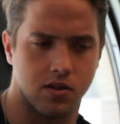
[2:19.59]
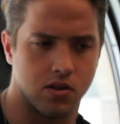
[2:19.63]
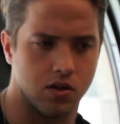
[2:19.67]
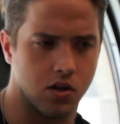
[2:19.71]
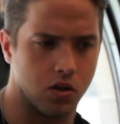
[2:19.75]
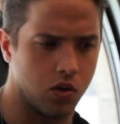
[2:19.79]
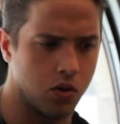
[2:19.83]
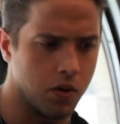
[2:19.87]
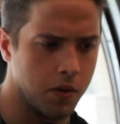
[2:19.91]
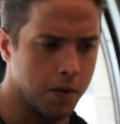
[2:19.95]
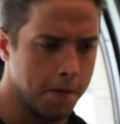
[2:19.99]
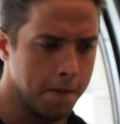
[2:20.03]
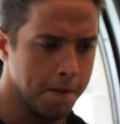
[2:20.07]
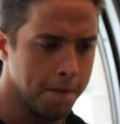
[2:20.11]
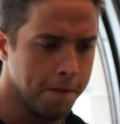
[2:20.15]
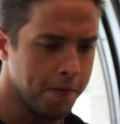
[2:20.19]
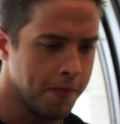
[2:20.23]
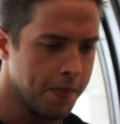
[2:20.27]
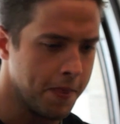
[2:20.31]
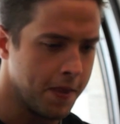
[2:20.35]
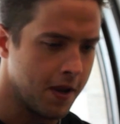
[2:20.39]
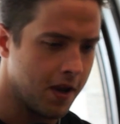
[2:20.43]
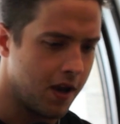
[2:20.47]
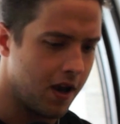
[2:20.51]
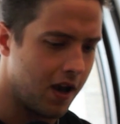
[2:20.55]
So
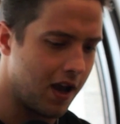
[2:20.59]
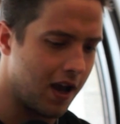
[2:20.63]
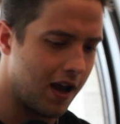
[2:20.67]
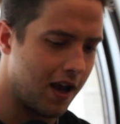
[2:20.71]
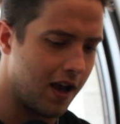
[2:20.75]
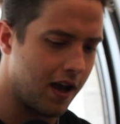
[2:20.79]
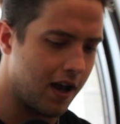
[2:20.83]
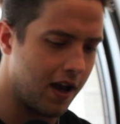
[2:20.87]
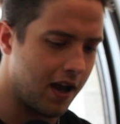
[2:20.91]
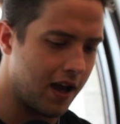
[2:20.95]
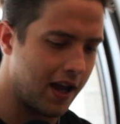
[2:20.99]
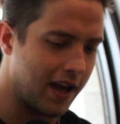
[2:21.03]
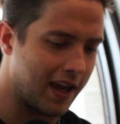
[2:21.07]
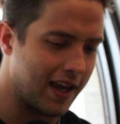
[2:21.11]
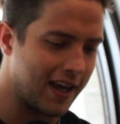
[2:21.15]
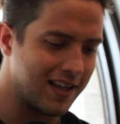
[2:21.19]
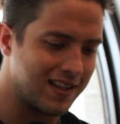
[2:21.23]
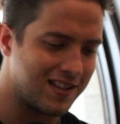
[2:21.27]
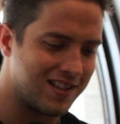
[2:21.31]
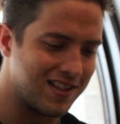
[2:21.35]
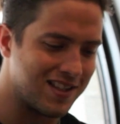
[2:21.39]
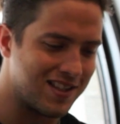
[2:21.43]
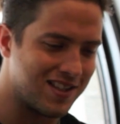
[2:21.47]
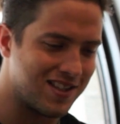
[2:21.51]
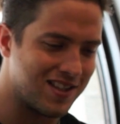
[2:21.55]
I
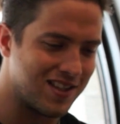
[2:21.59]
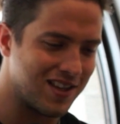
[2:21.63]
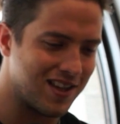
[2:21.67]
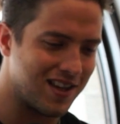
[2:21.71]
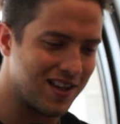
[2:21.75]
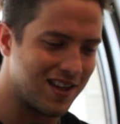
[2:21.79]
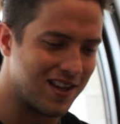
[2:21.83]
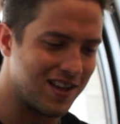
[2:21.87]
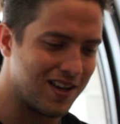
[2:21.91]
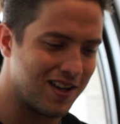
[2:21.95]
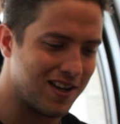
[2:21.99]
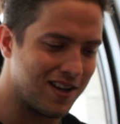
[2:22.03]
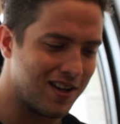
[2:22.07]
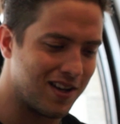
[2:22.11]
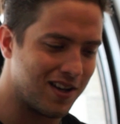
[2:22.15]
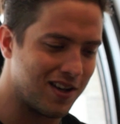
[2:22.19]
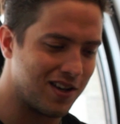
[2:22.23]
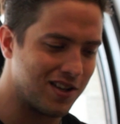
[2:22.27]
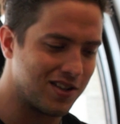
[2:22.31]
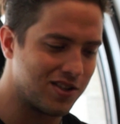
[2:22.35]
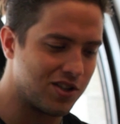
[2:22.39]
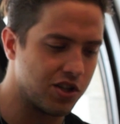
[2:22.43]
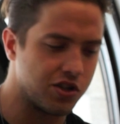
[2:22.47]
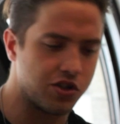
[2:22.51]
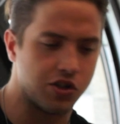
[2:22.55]
guess it's
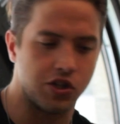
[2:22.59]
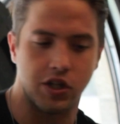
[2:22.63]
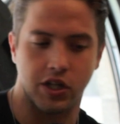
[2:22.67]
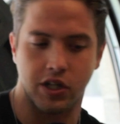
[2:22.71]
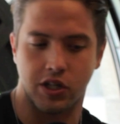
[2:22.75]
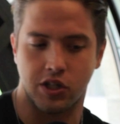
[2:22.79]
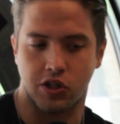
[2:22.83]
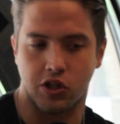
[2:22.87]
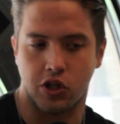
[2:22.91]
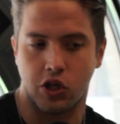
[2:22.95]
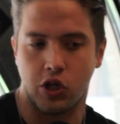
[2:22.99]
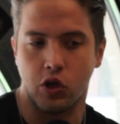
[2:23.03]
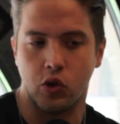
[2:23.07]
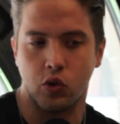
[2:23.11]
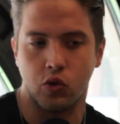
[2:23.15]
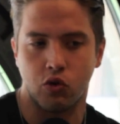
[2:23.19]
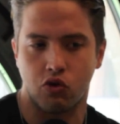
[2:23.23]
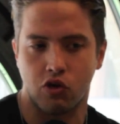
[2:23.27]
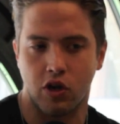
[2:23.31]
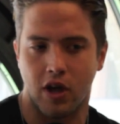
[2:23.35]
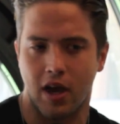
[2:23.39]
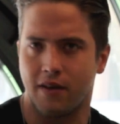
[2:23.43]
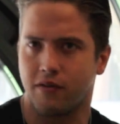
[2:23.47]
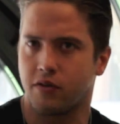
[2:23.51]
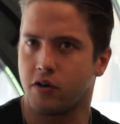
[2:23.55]
just an
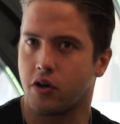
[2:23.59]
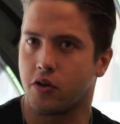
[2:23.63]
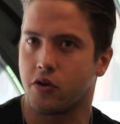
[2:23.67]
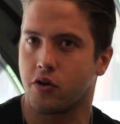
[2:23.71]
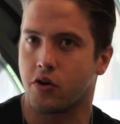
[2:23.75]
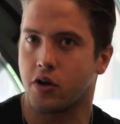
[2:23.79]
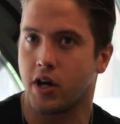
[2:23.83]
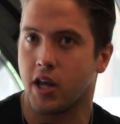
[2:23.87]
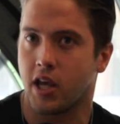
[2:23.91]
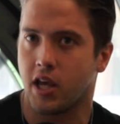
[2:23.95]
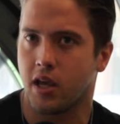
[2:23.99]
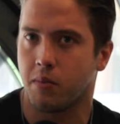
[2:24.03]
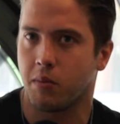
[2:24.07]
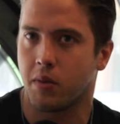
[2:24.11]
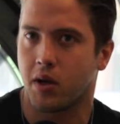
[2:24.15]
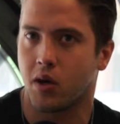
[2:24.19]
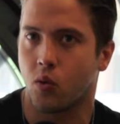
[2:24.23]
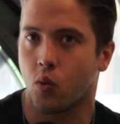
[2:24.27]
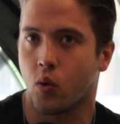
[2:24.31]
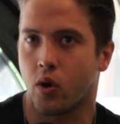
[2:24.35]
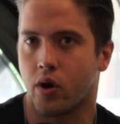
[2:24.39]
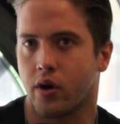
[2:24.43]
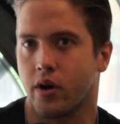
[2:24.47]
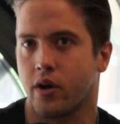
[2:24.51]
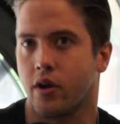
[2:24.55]
excuse to have another name
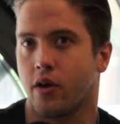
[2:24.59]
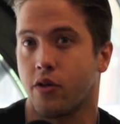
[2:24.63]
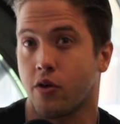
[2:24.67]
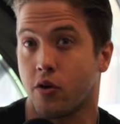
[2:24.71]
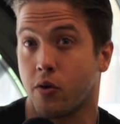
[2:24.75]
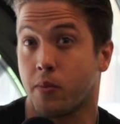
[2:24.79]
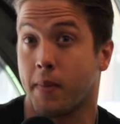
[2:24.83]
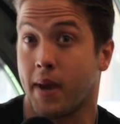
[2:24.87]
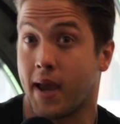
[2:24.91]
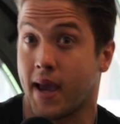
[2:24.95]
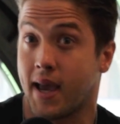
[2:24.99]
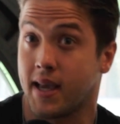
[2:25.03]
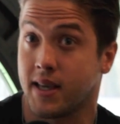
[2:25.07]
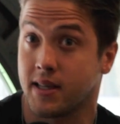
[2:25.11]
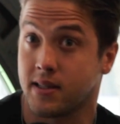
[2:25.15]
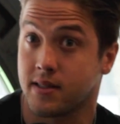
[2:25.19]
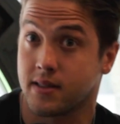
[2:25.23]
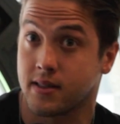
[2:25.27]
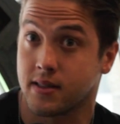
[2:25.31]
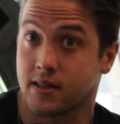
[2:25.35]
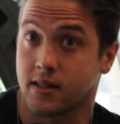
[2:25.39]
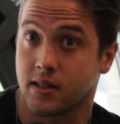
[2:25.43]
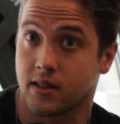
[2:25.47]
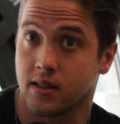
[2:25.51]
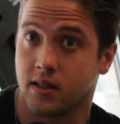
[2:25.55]
and wear another
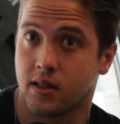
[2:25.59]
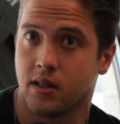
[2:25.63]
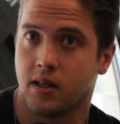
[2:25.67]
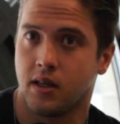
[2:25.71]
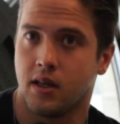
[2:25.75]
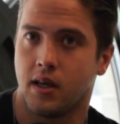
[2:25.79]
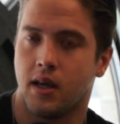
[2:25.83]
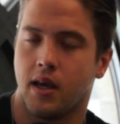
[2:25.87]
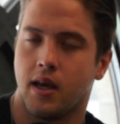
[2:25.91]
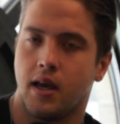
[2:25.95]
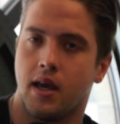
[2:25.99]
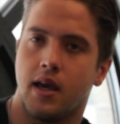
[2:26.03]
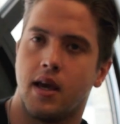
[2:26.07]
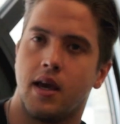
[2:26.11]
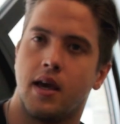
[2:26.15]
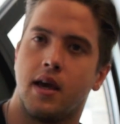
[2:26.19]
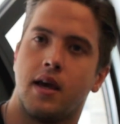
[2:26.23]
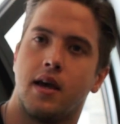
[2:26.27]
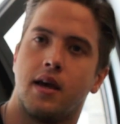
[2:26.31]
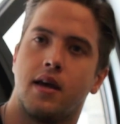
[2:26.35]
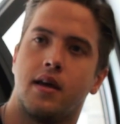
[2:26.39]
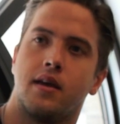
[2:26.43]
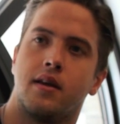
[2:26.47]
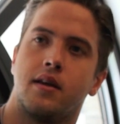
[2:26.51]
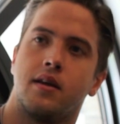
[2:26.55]
mask,
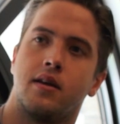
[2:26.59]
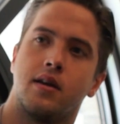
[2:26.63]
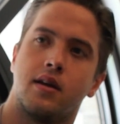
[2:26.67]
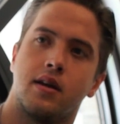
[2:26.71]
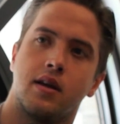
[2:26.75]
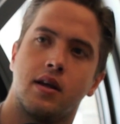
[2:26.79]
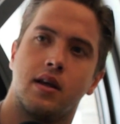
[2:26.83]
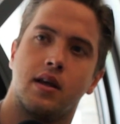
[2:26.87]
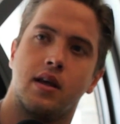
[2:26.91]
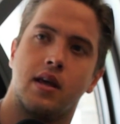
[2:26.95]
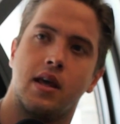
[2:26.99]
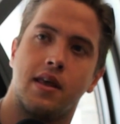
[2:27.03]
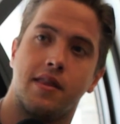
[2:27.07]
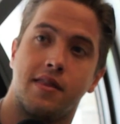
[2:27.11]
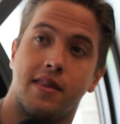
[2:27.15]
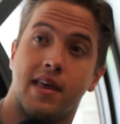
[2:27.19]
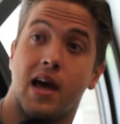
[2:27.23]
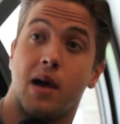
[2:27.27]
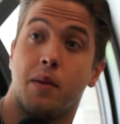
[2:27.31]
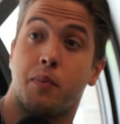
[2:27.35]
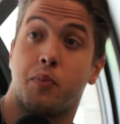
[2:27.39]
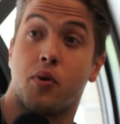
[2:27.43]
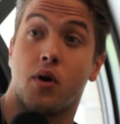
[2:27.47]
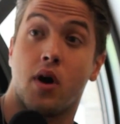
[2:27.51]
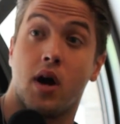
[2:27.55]
and in
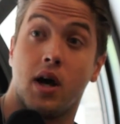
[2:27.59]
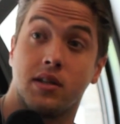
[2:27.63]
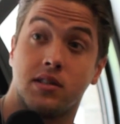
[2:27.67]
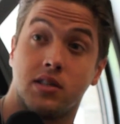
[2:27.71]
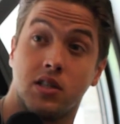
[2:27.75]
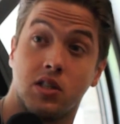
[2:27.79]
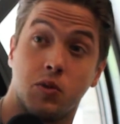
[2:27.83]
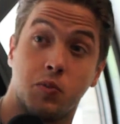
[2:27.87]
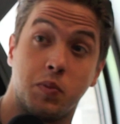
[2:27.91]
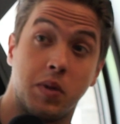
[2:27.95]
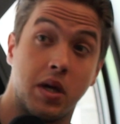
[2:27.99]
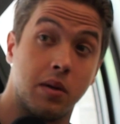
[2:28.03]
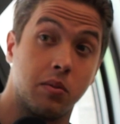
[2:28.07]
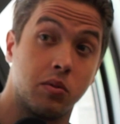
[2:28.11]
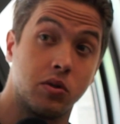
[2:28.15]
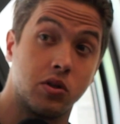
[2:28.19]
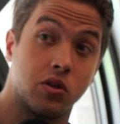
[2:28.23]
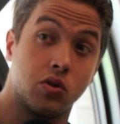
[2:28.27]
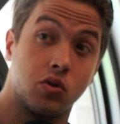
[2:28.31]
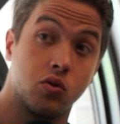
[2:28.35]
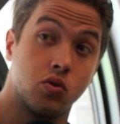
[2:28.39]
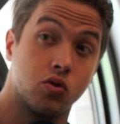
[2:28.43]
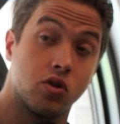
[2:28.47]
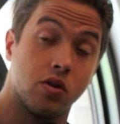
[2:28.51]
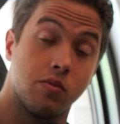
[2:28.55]
that process be able
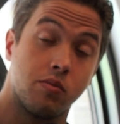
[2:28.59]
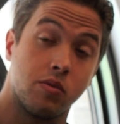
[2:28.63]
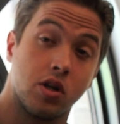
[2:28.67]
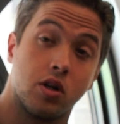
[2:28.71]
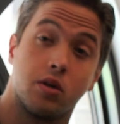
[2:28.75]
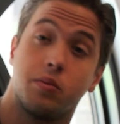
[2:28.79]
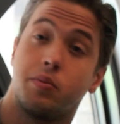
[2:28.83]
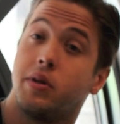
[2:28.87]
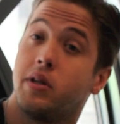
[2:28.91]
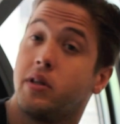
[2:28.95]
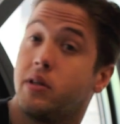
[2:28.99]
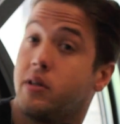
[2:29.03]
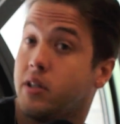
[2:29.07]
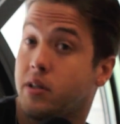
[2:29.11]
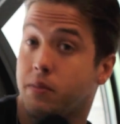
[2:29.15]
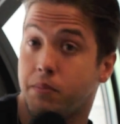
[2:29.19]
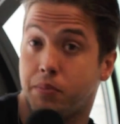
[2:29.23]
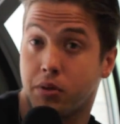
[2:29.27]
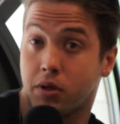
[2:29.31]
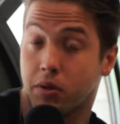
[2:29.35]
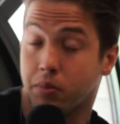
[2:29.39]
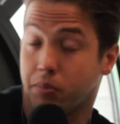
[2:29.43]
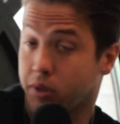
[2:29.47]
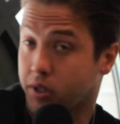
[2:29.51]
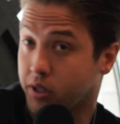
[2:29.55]
to do something
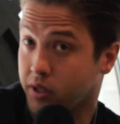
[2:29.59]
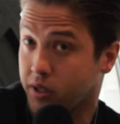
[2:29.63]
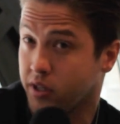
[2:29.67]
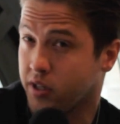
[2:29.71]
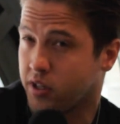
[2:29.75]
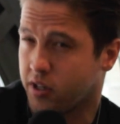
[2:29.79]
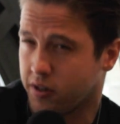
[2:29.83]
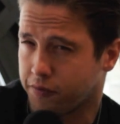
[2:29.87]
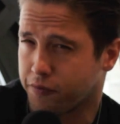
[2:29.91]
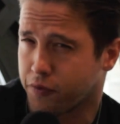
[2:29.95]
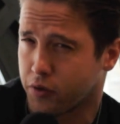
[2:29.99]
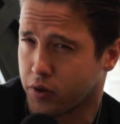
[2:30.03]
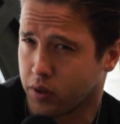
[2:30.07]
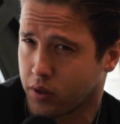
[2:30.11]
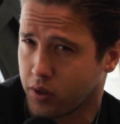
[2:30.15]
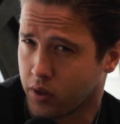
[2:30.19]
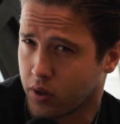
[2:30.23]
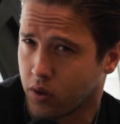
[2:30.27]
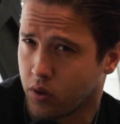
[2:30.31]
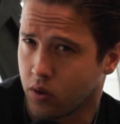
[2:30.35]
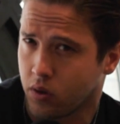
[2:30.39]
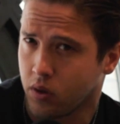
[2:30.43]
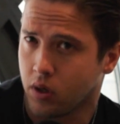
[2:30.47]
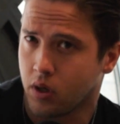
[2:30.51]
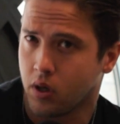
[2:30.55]
completely different, you
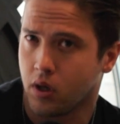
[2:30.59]
know.